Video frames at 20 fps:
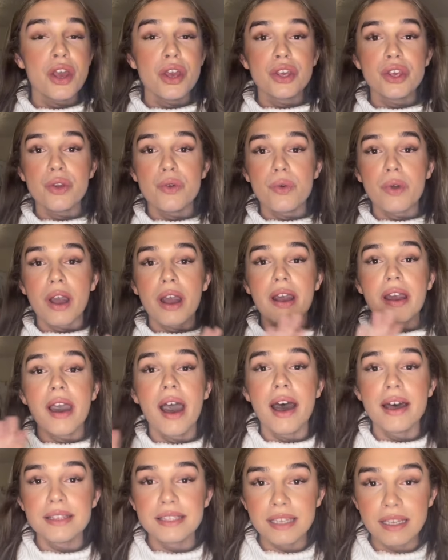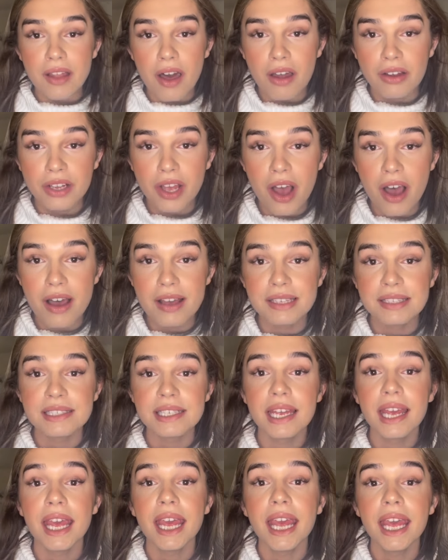You cut salon cost
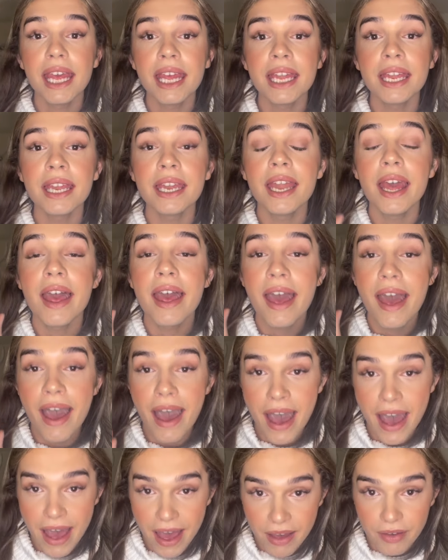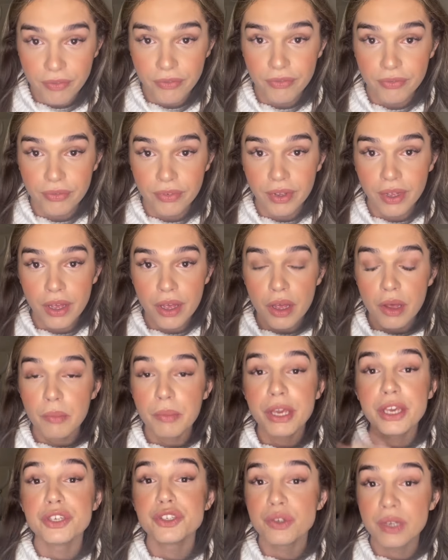in half
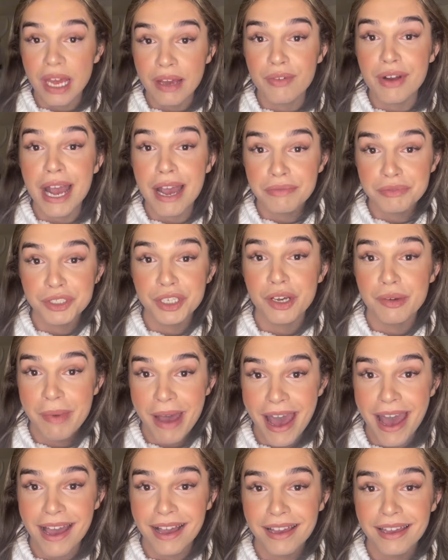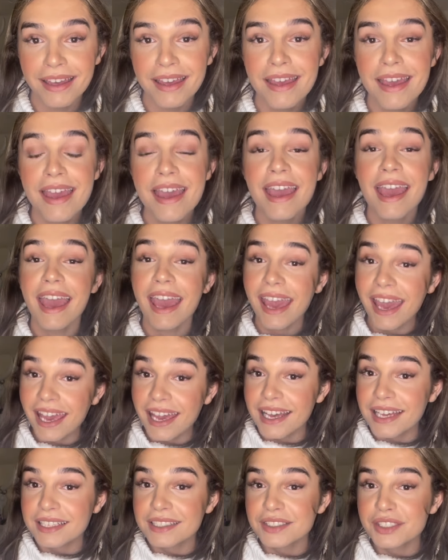because you never have to go back
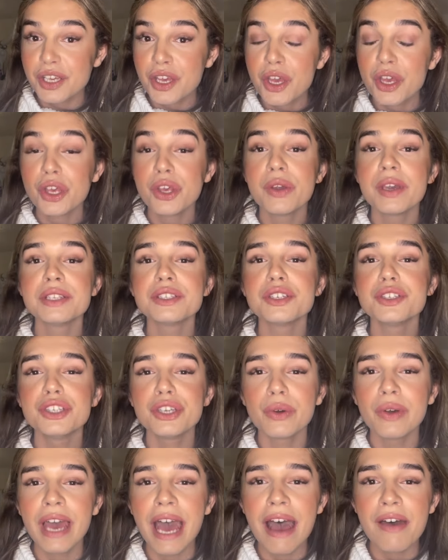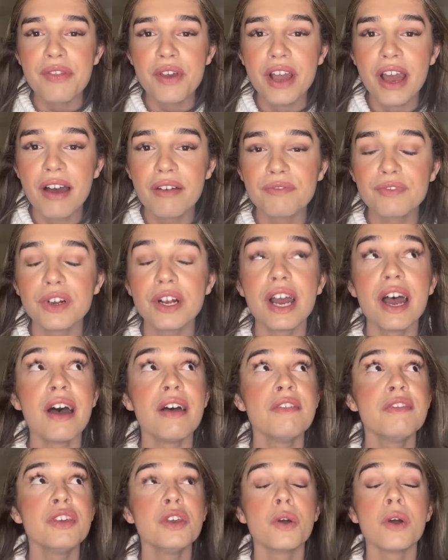and you get to do it at the comfort
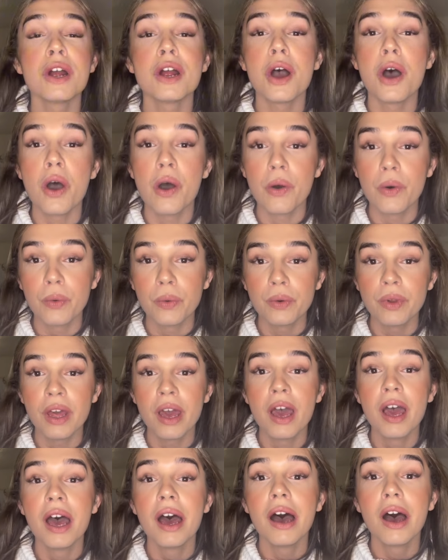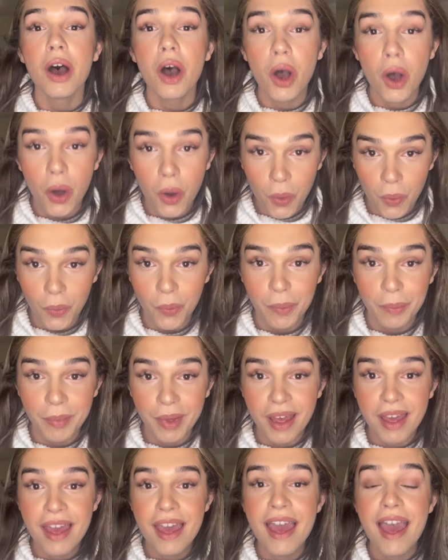of your own home.
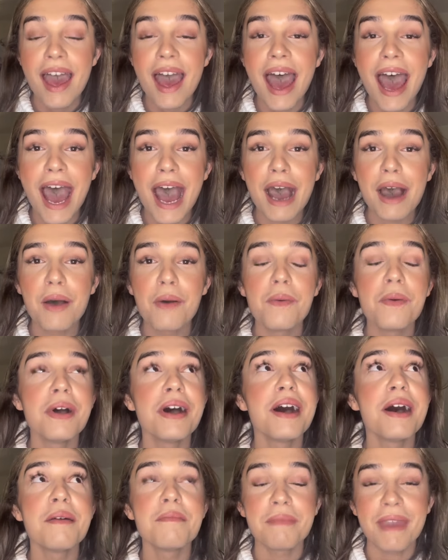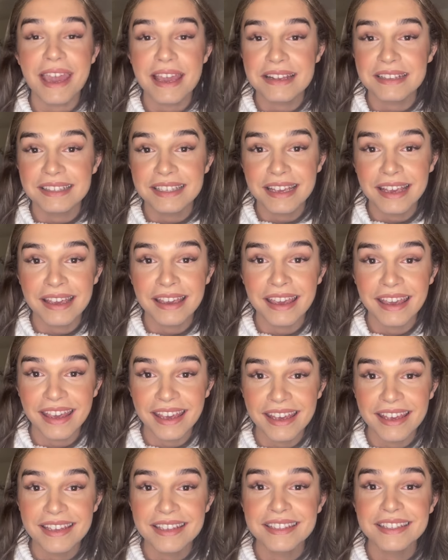How amazing
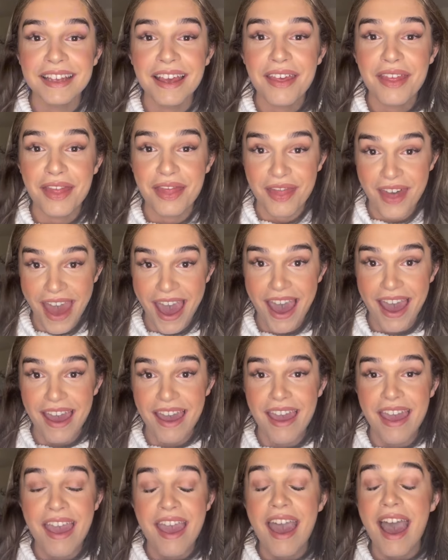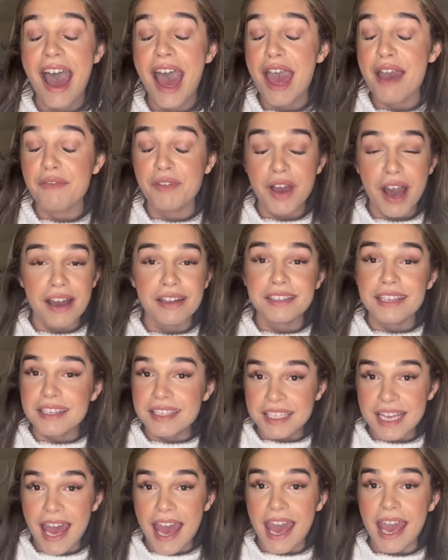is that? I have got to
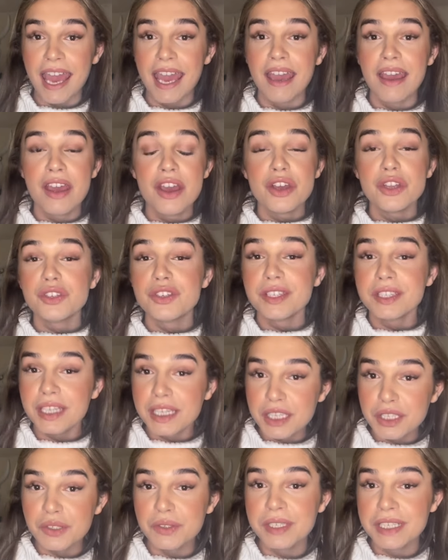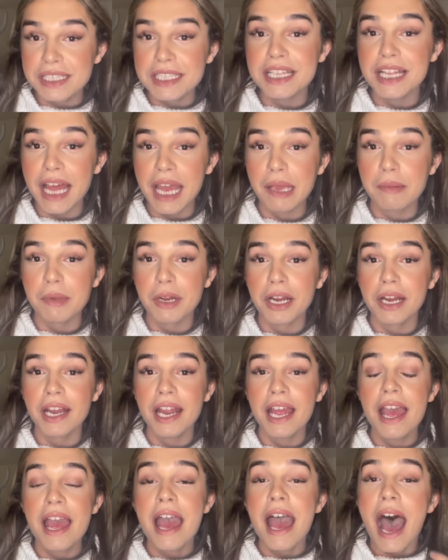say, just a little disclaimer,
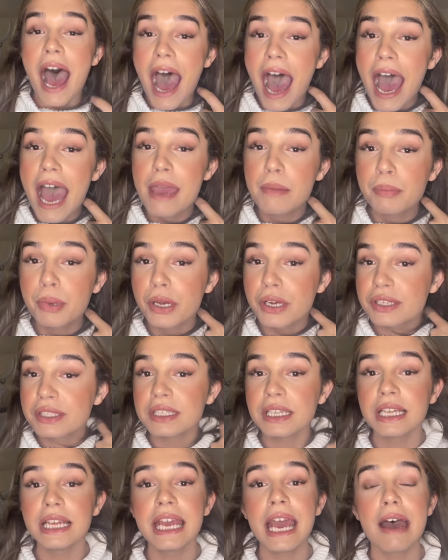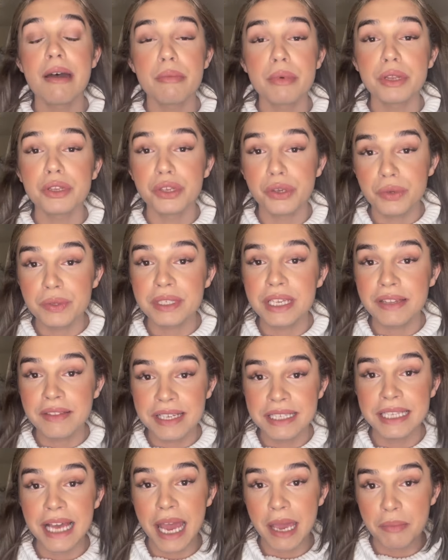I personally have been using this
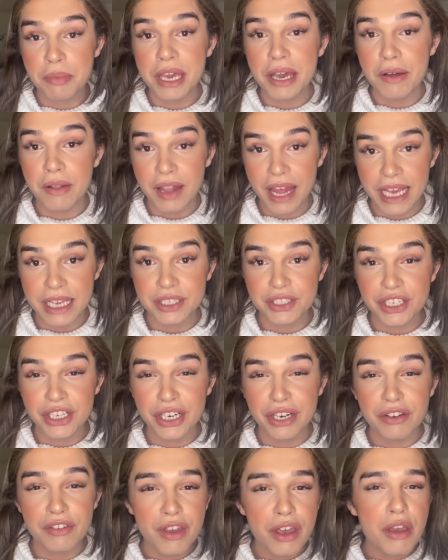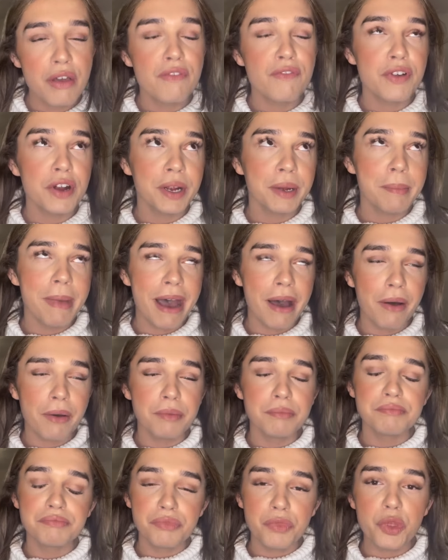IPL laser for about
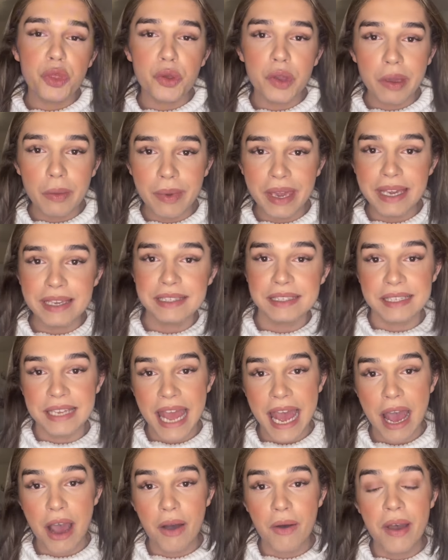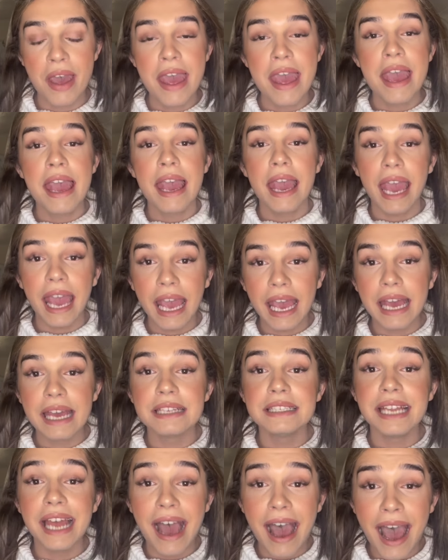three weeks now,
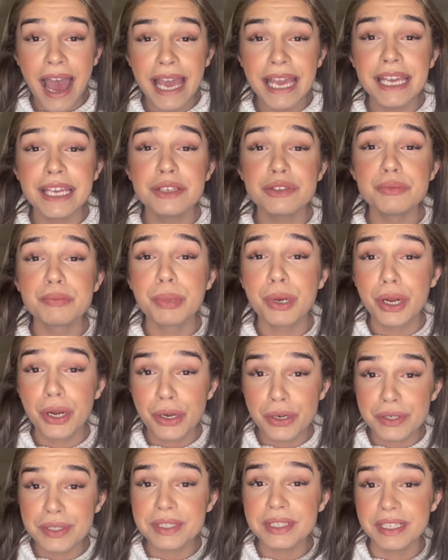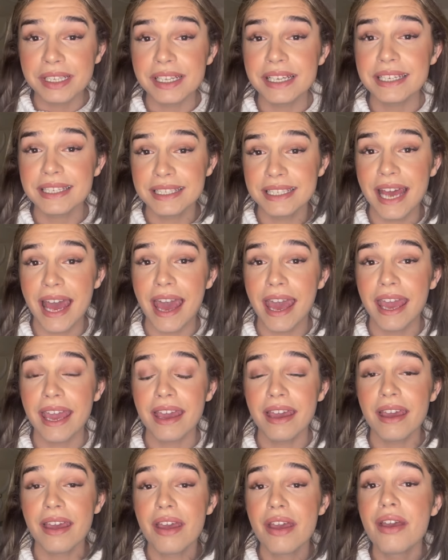and I can personally
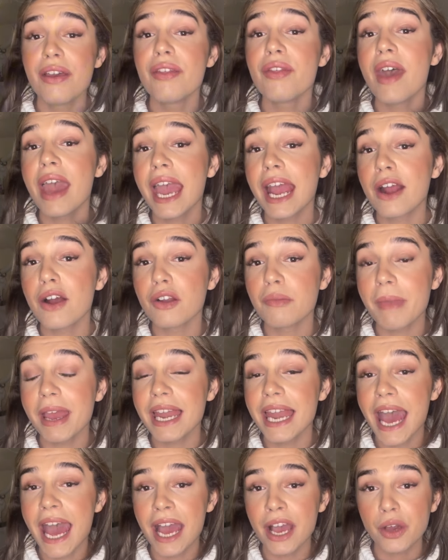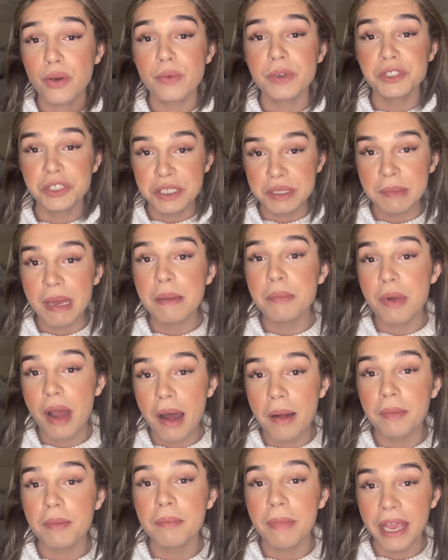say the hair on my neck, which is my
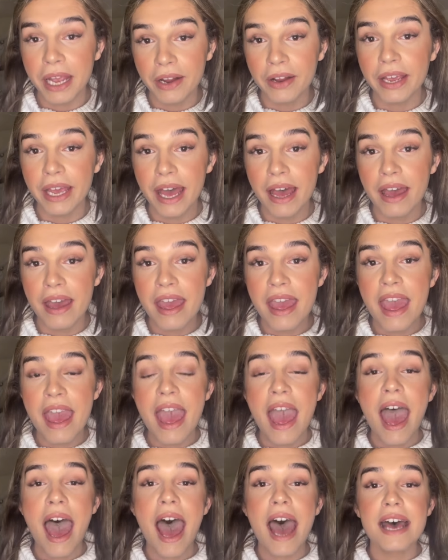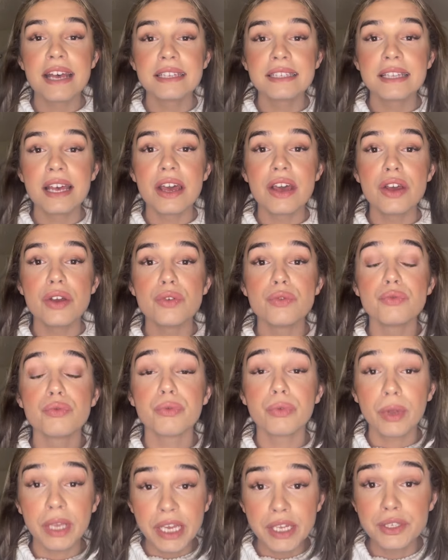problem area, has
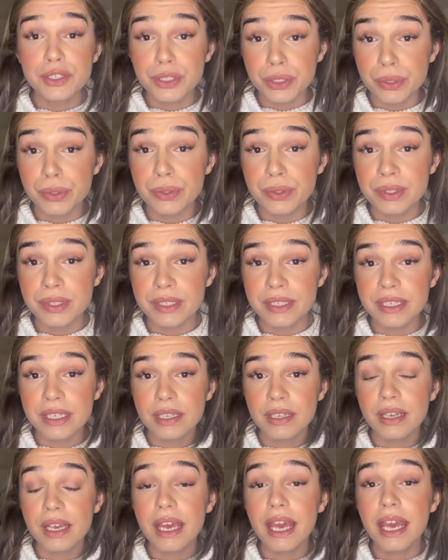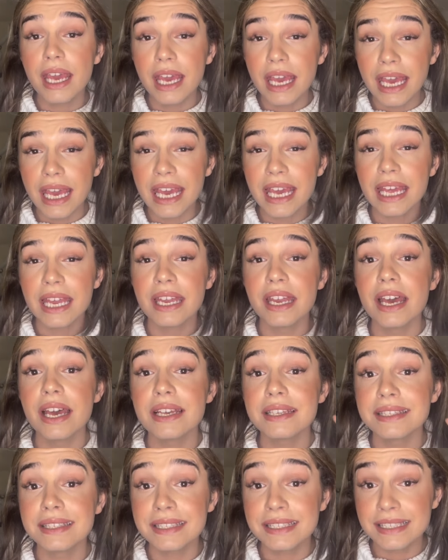reduced in
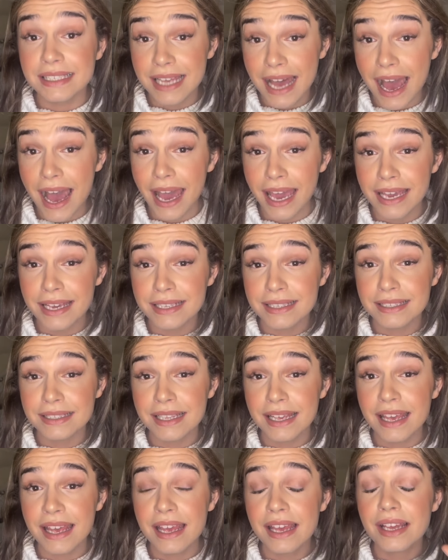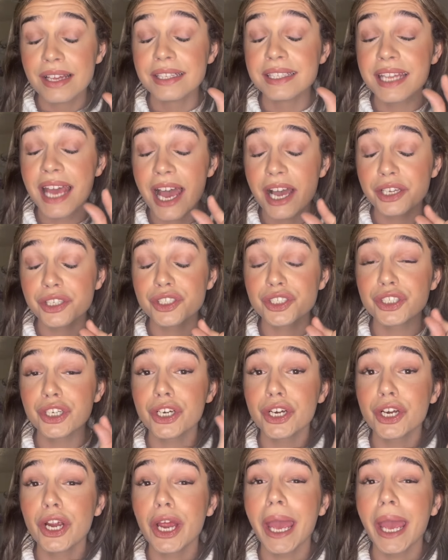size, texture,